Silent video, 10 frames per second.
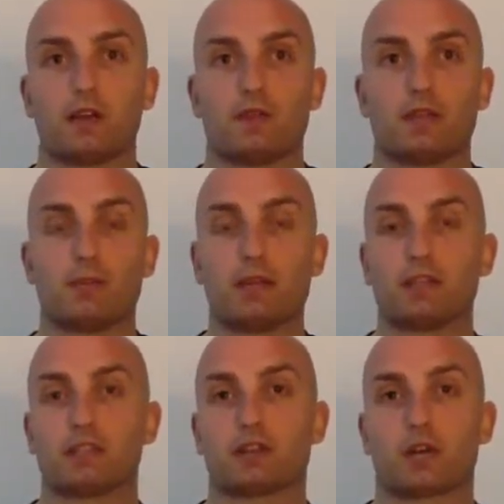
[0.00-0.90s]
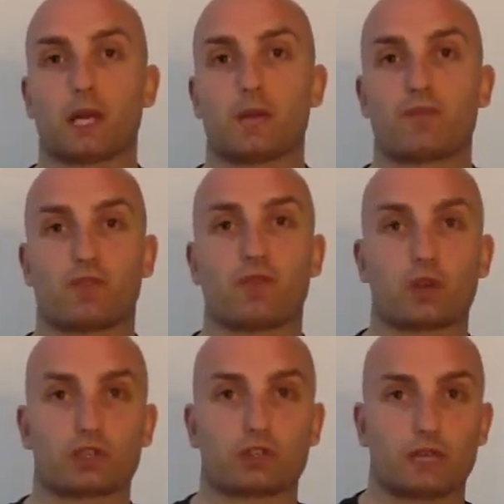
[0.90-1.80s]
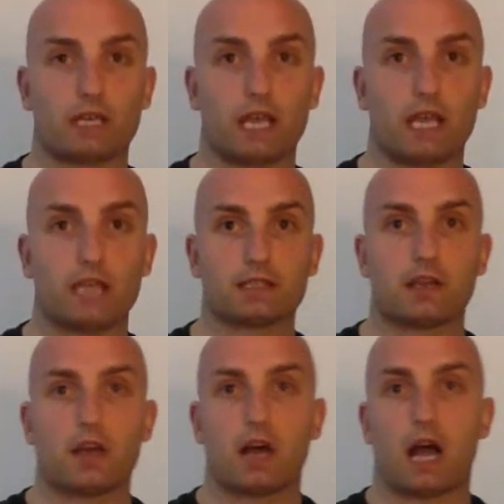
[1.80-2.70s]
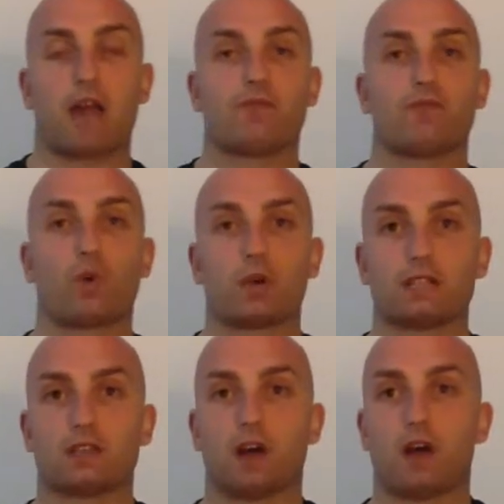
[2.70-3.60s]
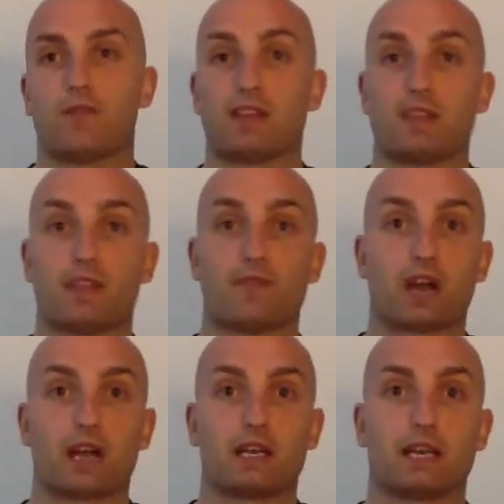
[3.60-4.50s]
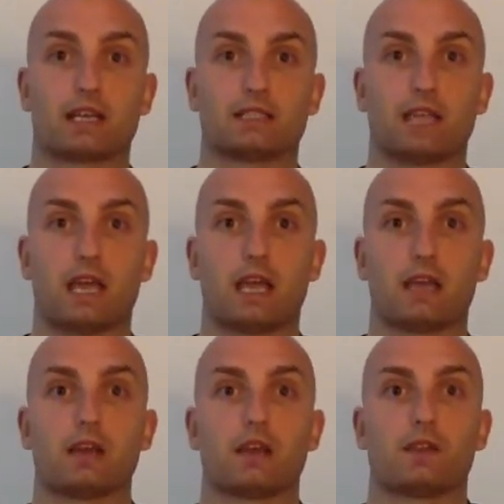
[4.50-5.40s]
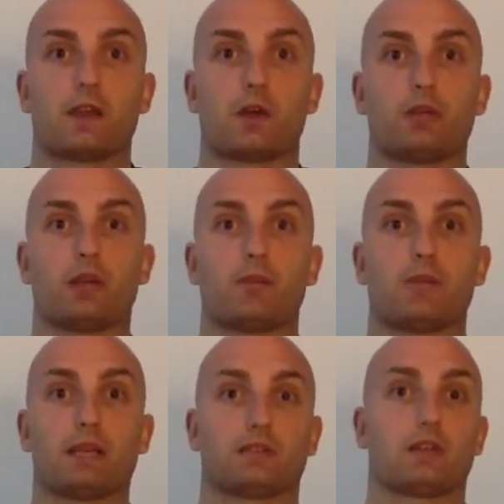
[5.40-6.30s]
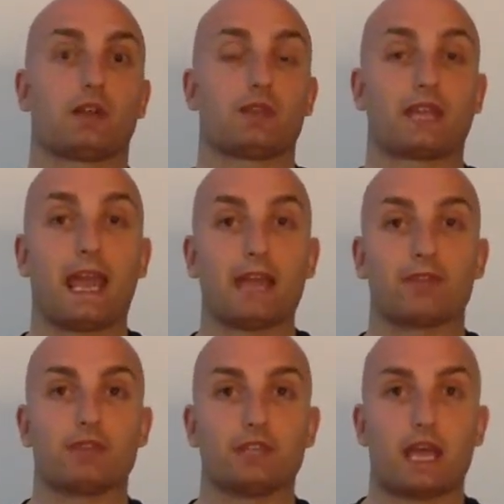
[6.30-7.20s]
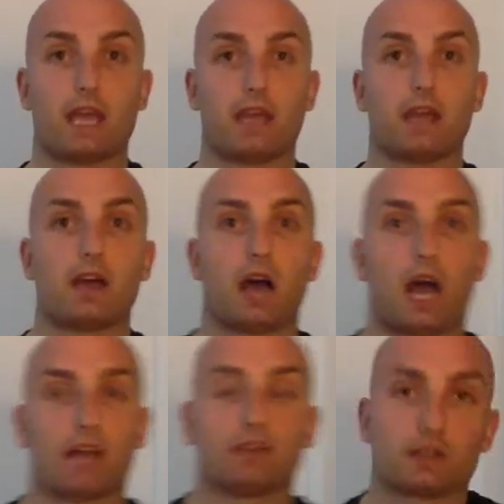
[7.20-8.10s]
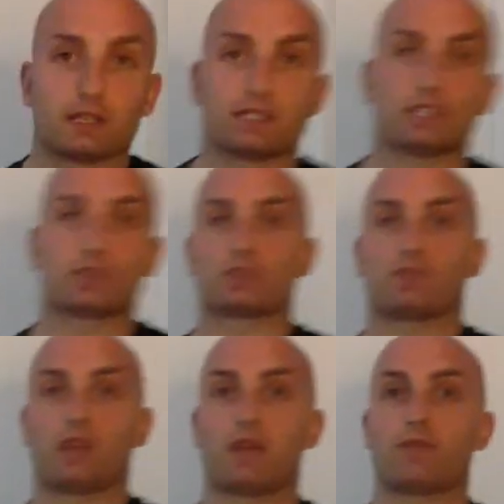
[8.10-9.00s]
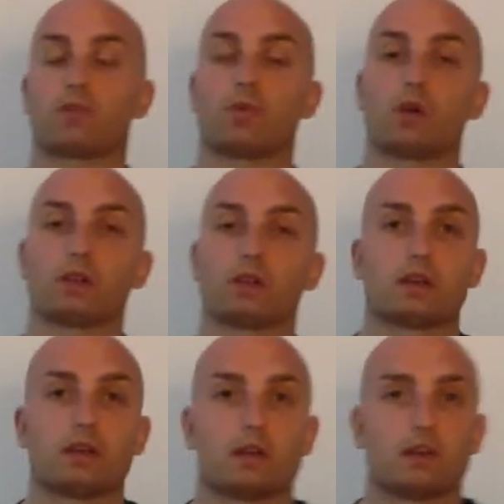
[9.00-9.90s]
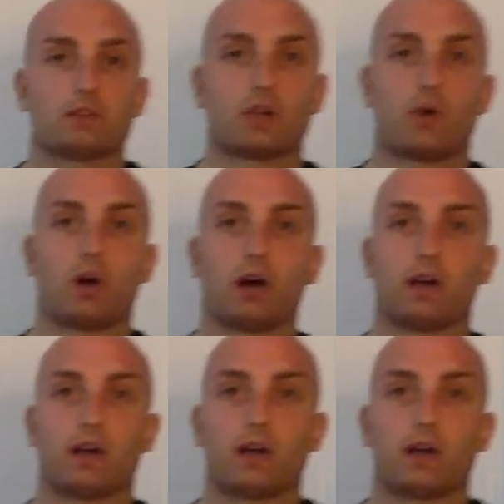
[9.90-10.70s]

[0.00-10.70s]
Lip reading: the peaches and cream for the first 3 days. I had 4 days off, and then the very next day, that would be basically on the 8th day, I took the citrus flavored one. So